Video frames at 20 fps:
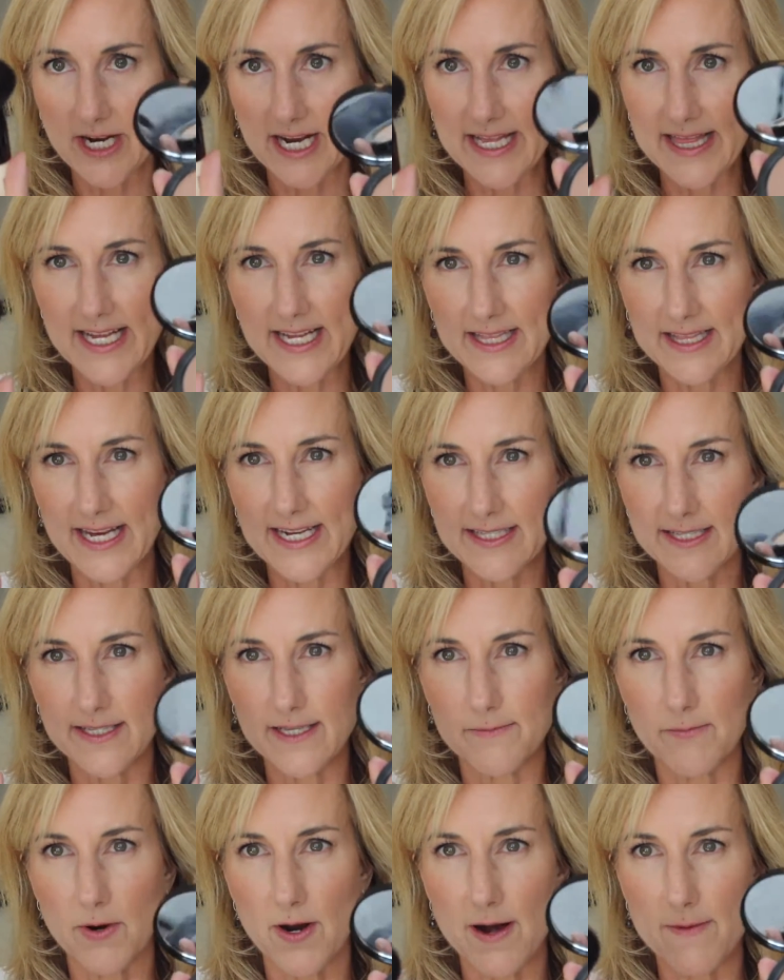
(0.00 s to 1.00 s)
I think that's
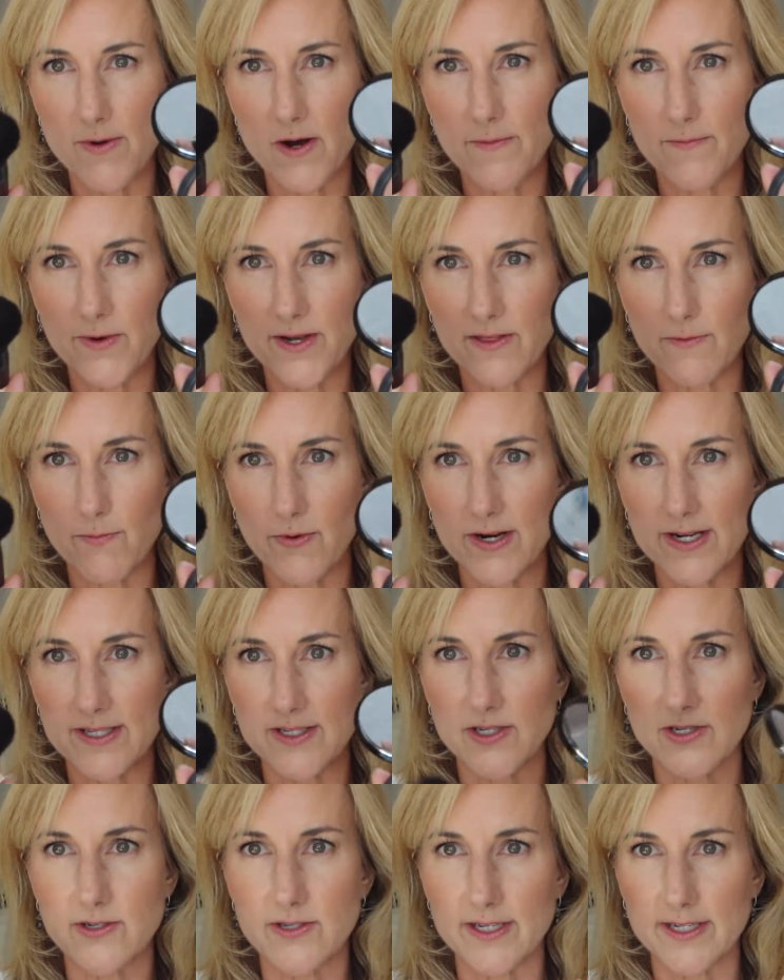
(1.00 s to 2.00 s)
the problem with
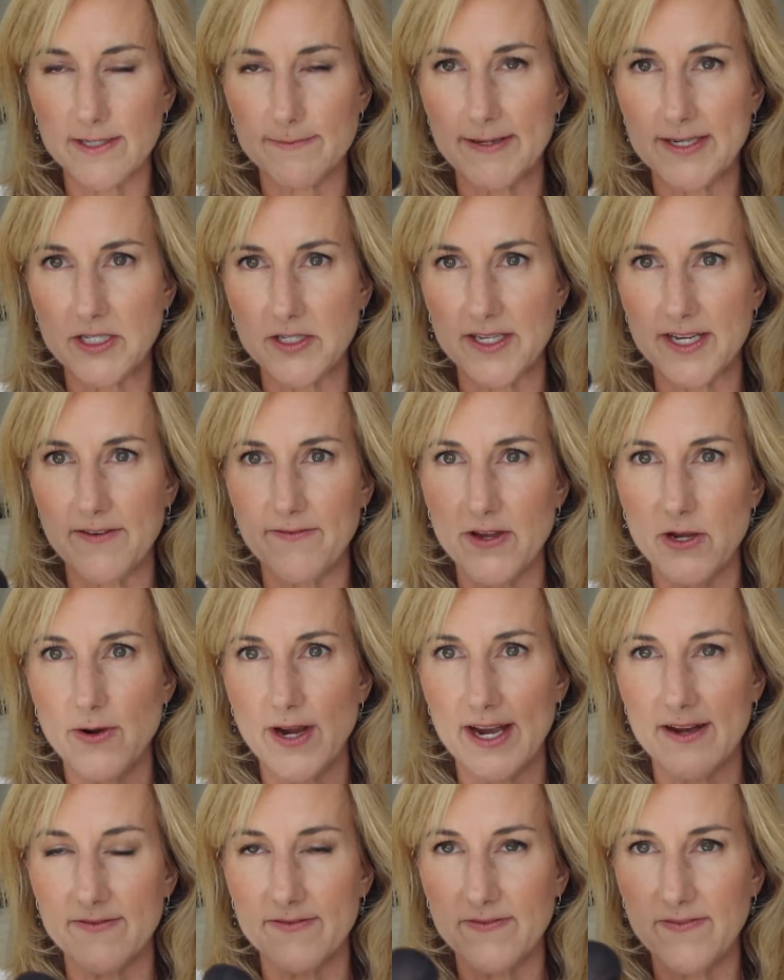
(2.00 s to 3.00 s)
bronzers, especially if you
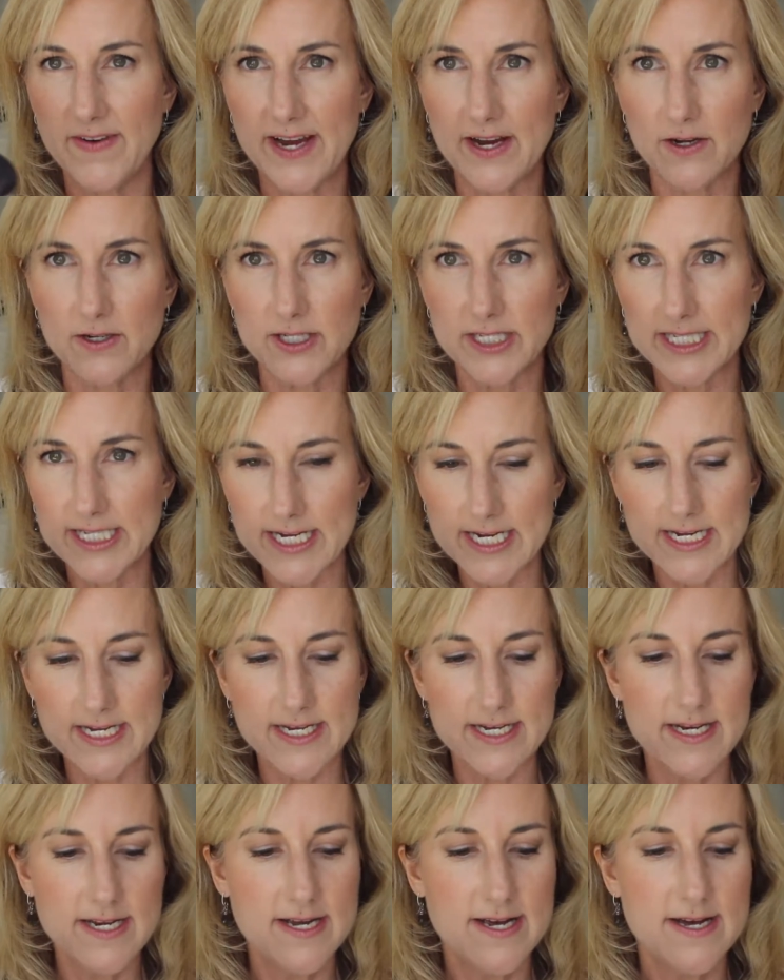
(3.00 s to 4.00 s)
have fair
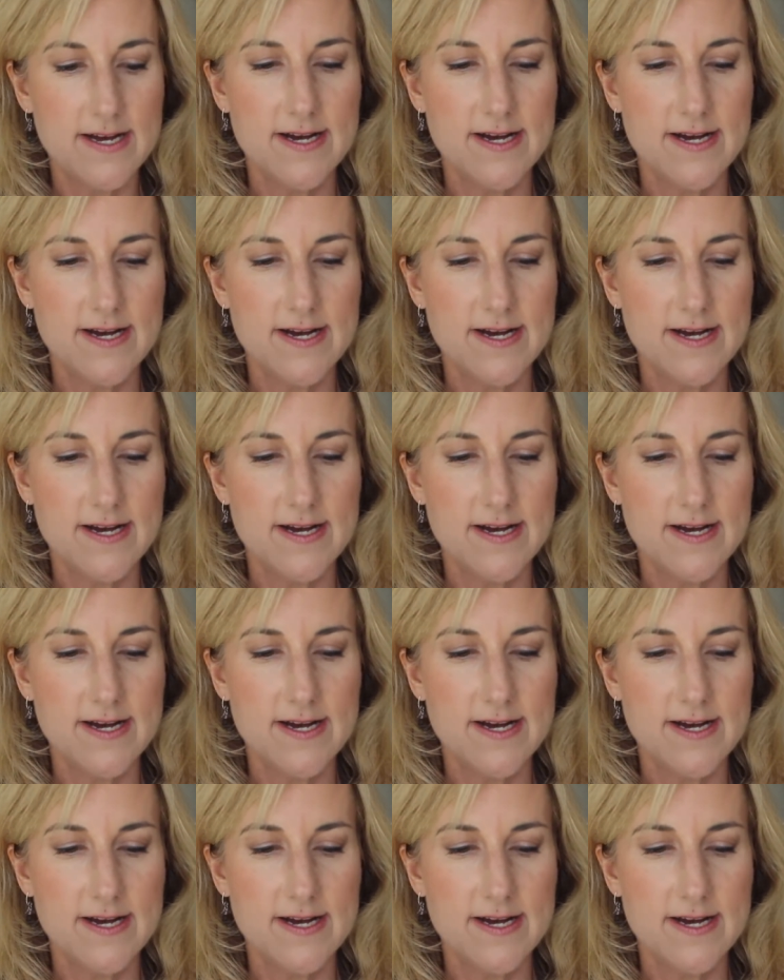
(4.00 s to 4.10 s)
skin.